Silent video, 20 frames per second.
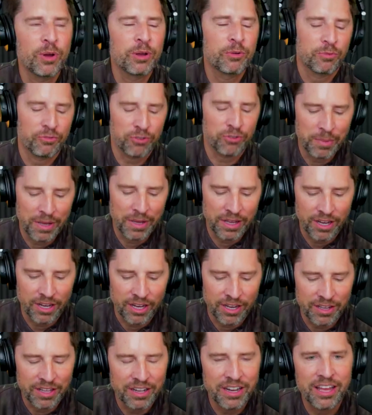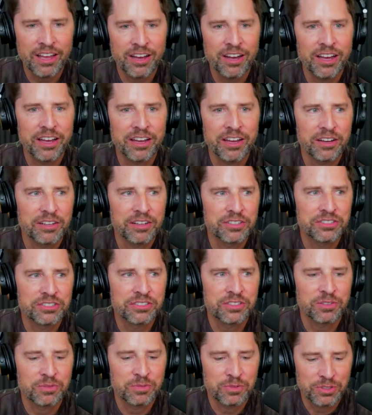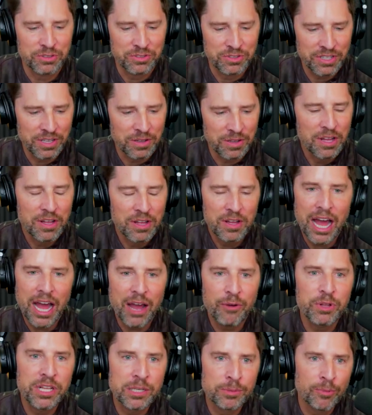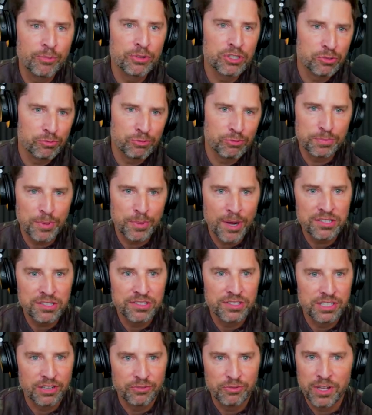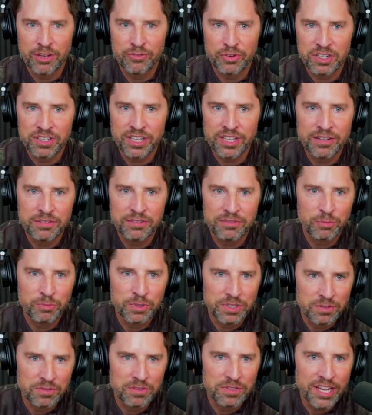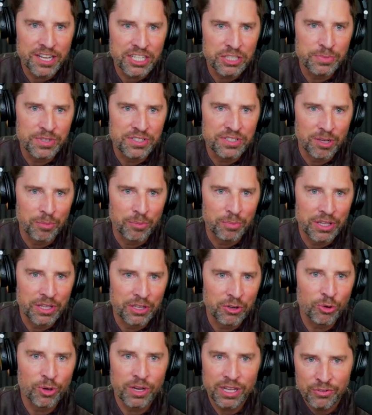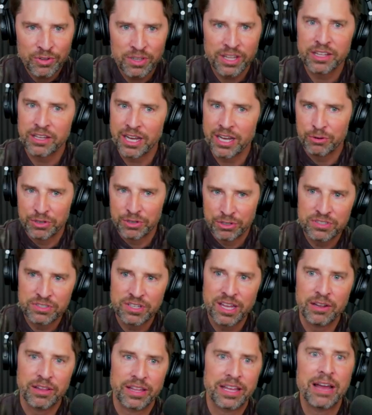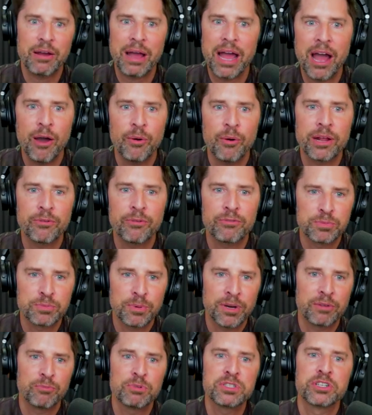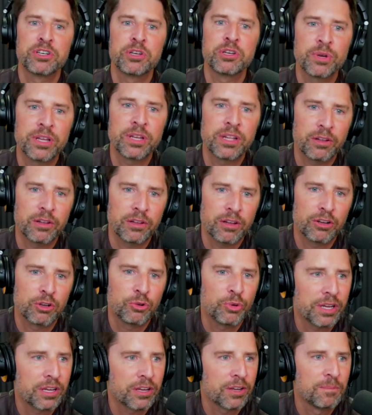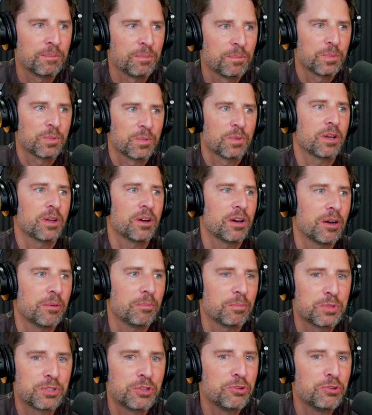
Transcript: from AI and AI. Uh, just to to say, I would come up with responses if if a client would text me something, or even like I would use that like how would I respond? What's a good way a, a quick um, two